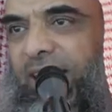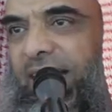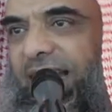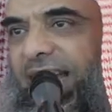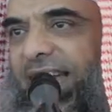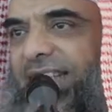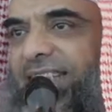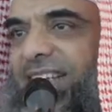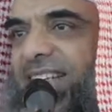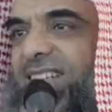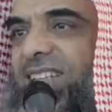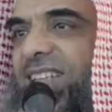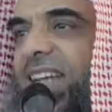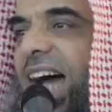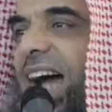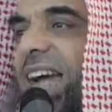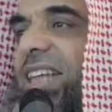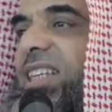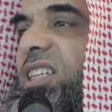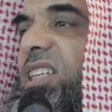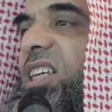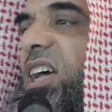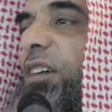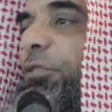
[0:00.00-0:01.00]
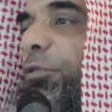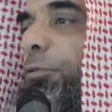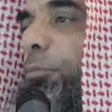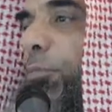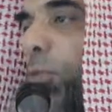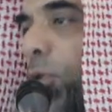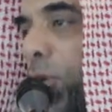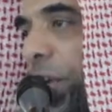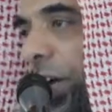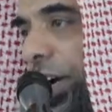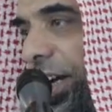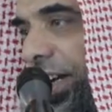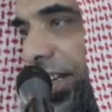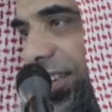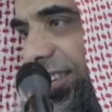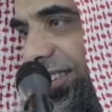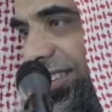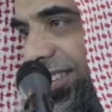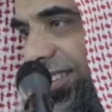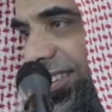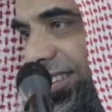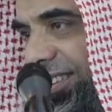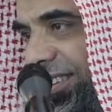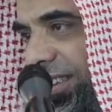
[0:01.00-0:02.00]
a decisive
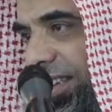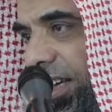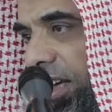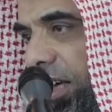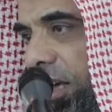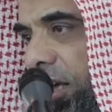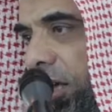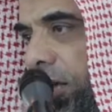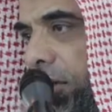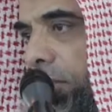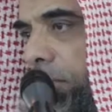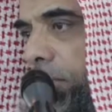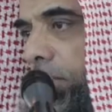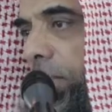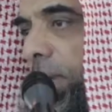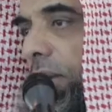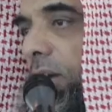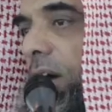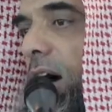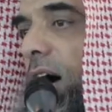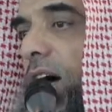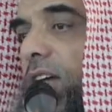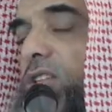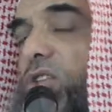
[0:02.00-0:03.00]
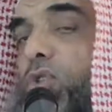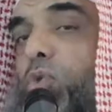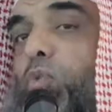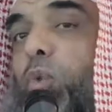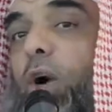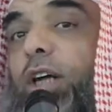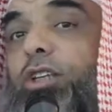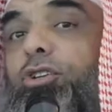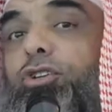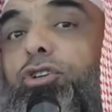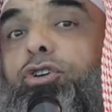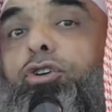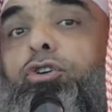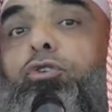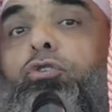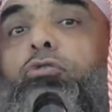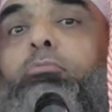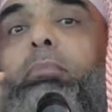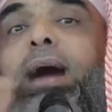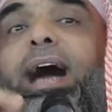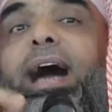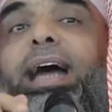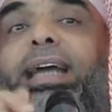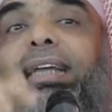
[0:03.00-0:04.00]
point, because what
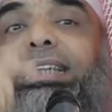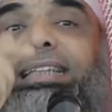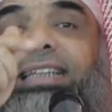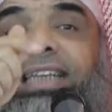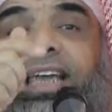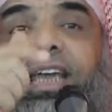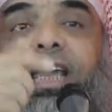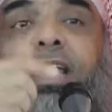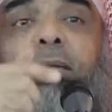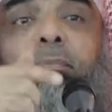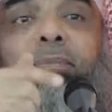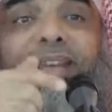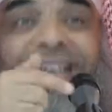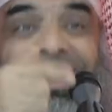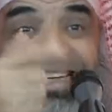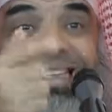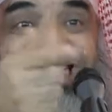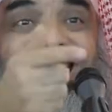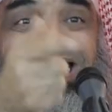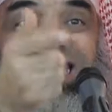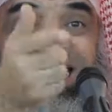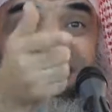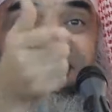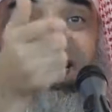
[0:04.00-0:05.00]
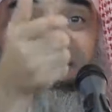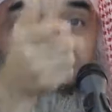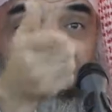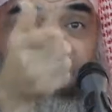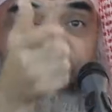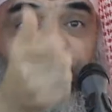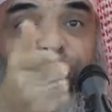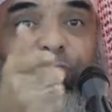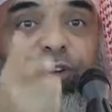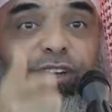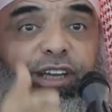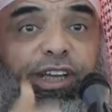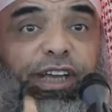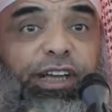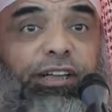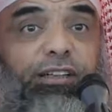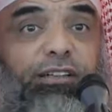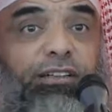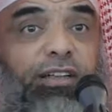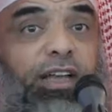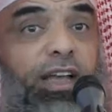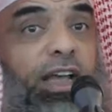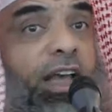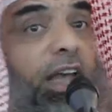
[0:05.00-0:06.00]
you might deem
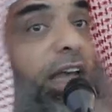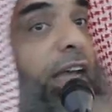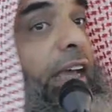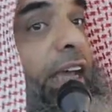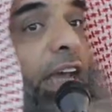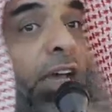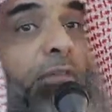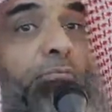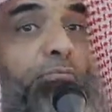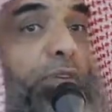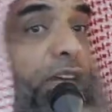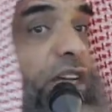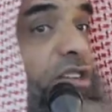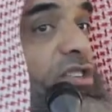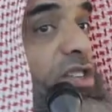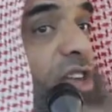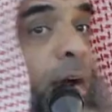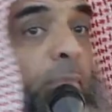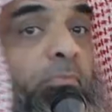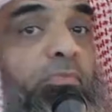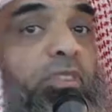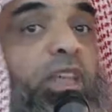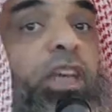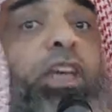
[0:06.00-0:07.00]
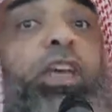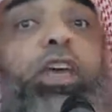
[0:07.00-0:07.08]
insignificant can be something